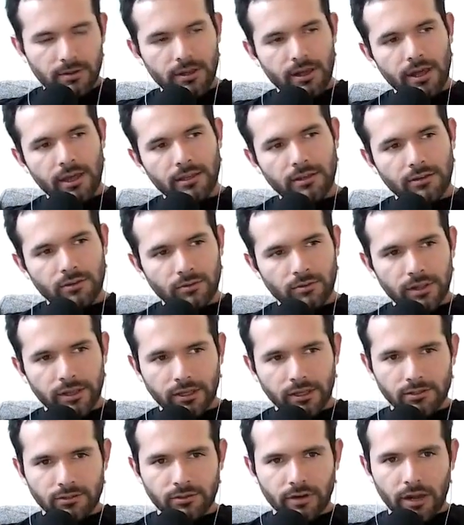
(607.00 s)
You know what?
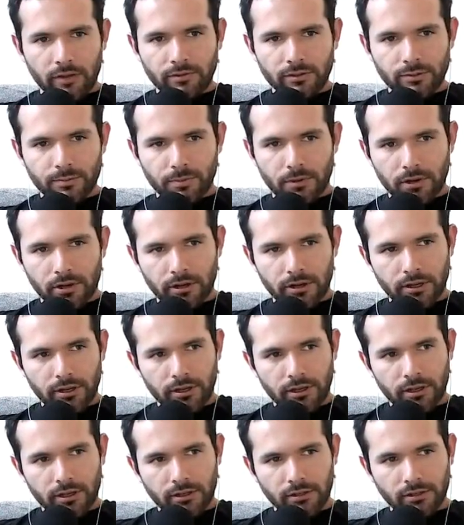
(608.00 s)
I do like his gravis
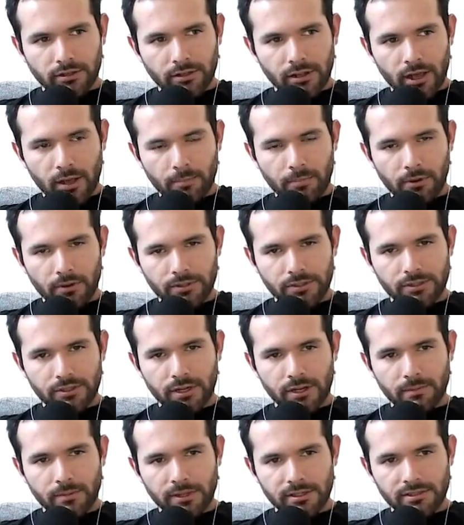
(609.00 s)
part, and I
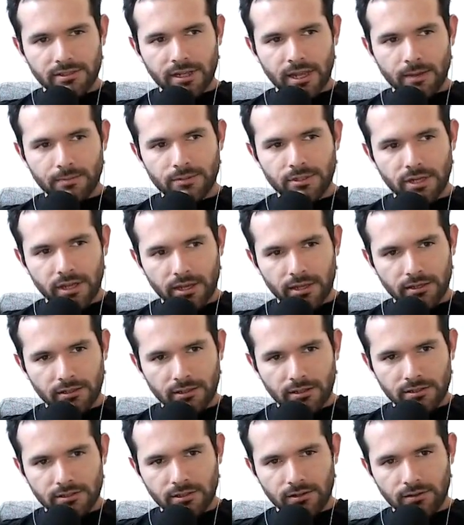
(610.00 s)
posted on my Snapchat.
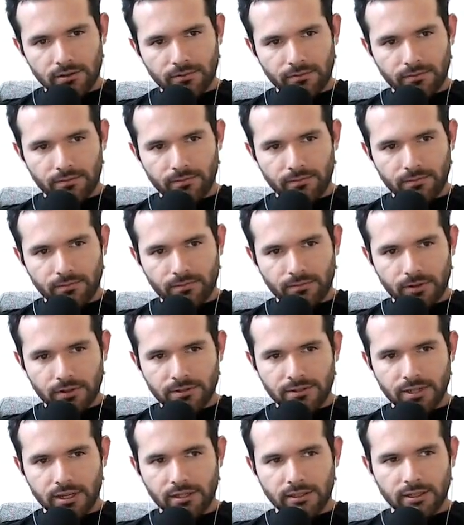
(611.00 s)
He does a
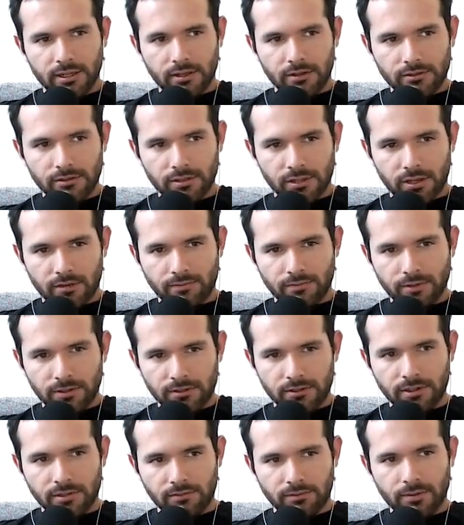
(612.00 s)
frontside tail slide,
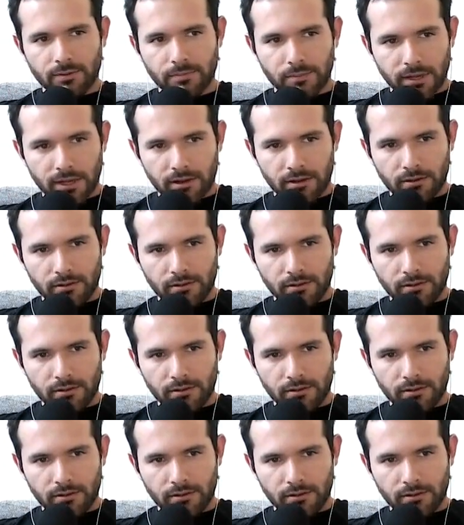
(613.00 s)
frontside flip out.